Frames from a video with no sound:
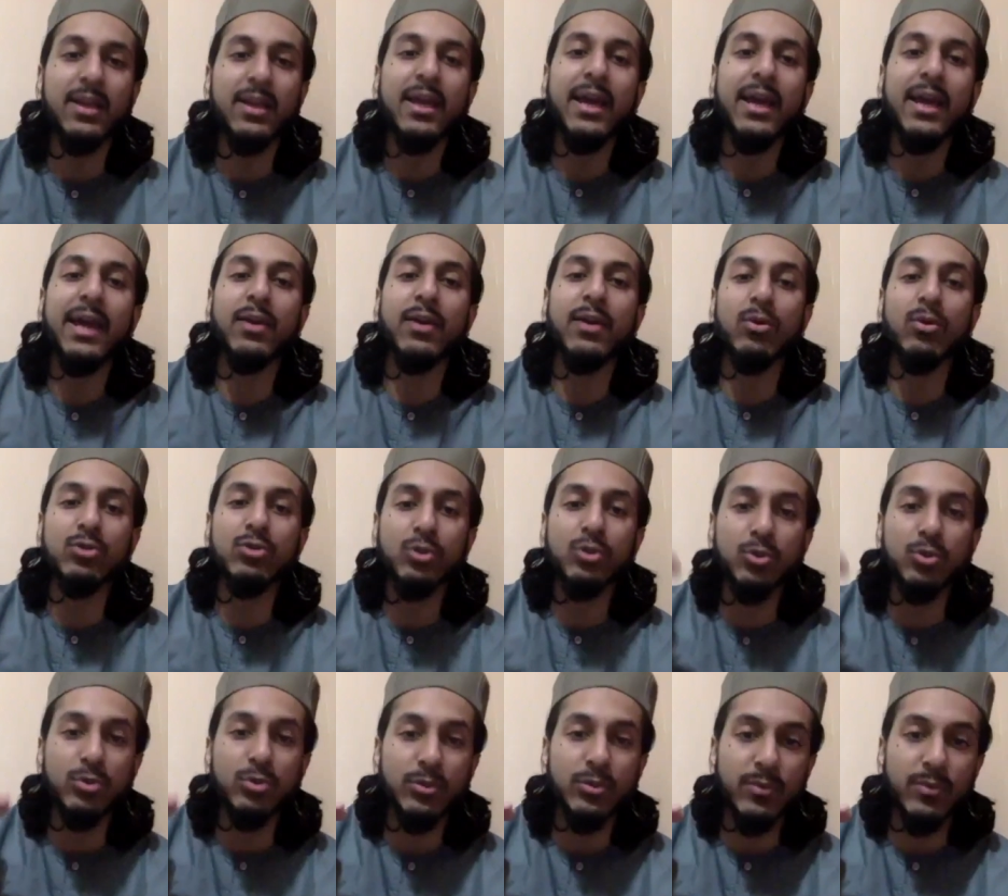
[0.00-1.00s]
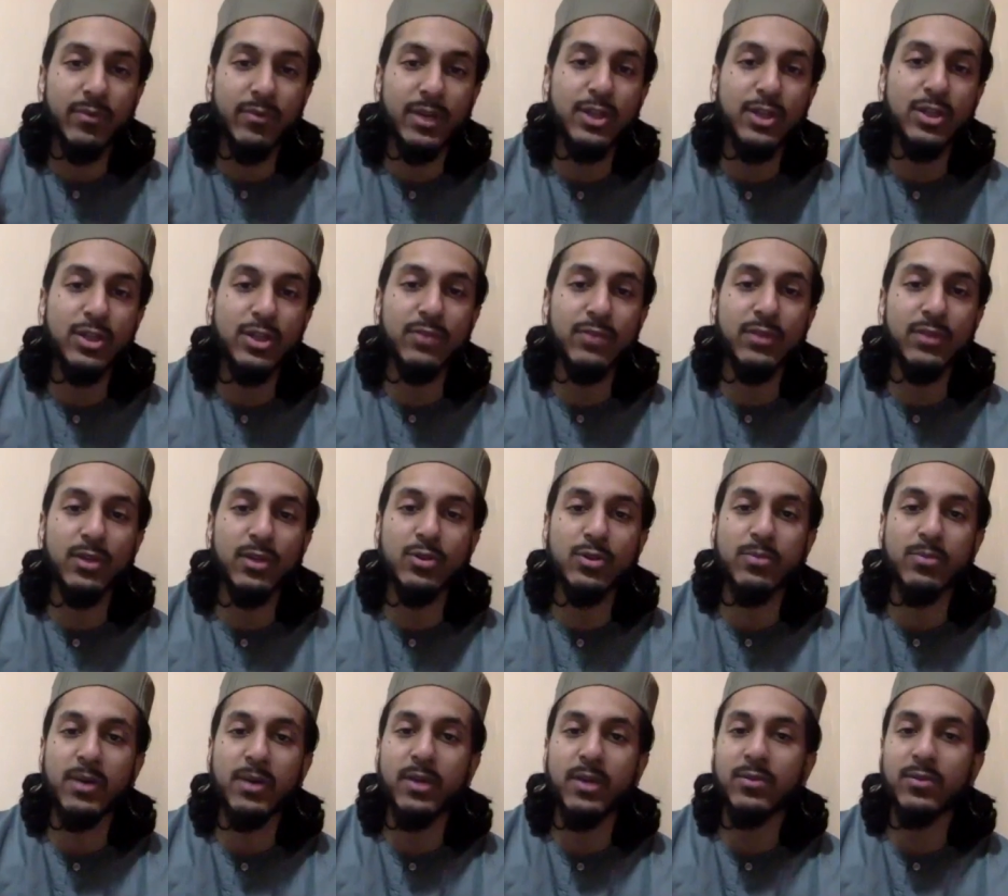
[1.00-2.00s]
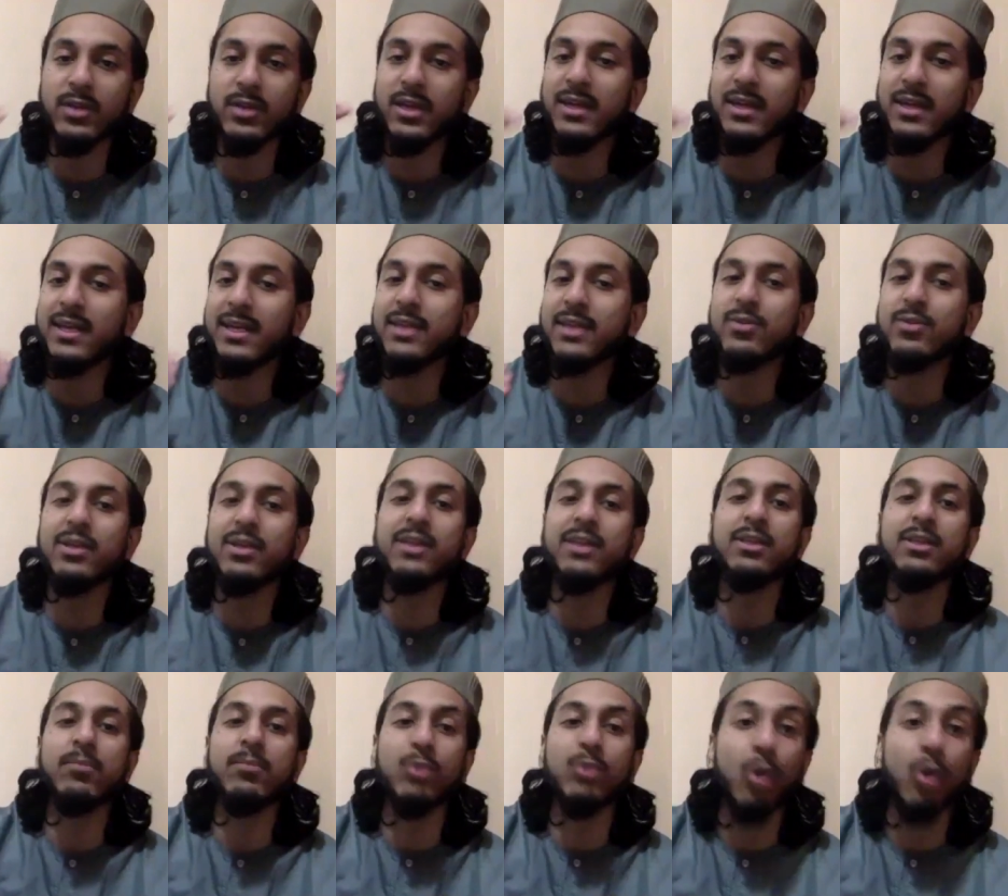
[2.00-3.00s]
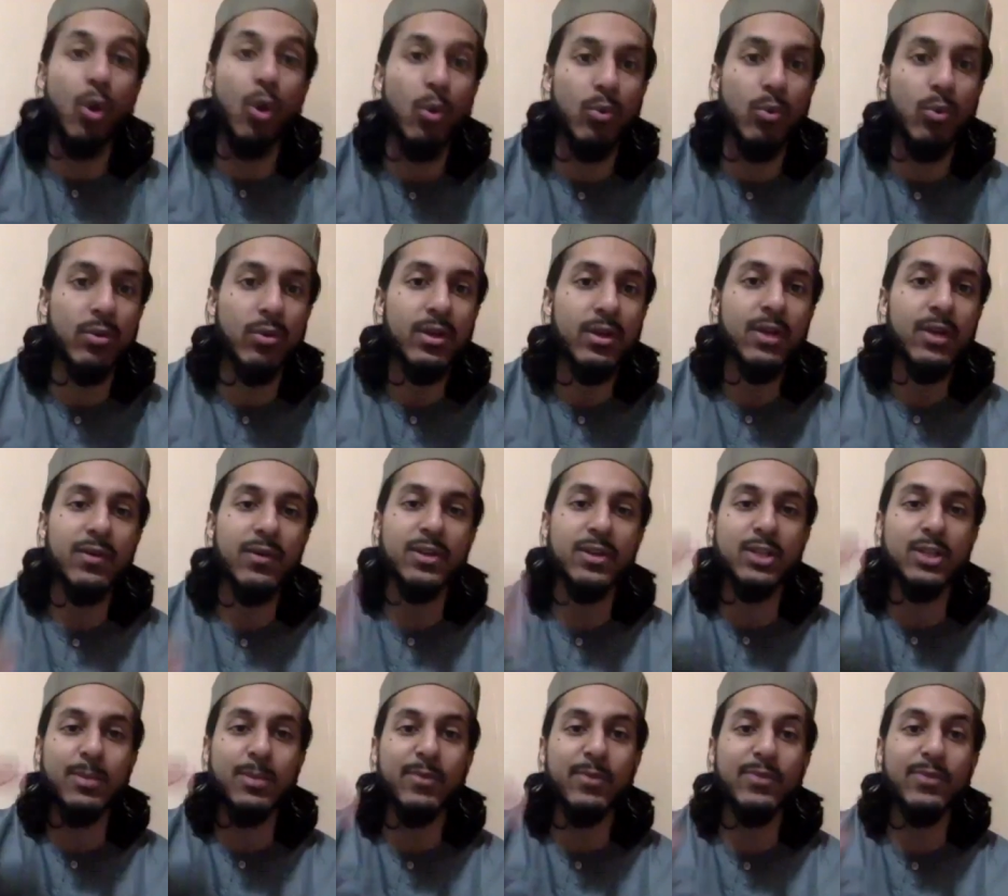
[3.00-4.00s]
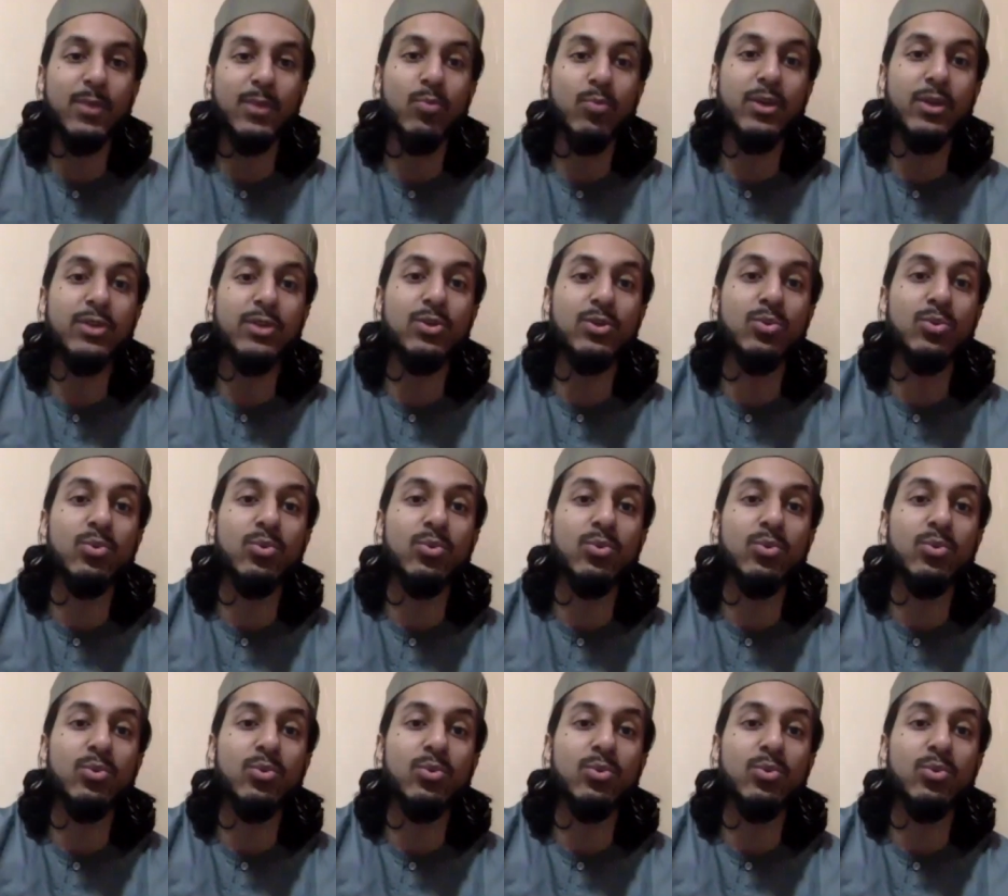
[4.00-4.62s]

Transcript: And also through the revelation of Allah subhanahu wa ta'ala, he had to let them go. Right? Some of them went to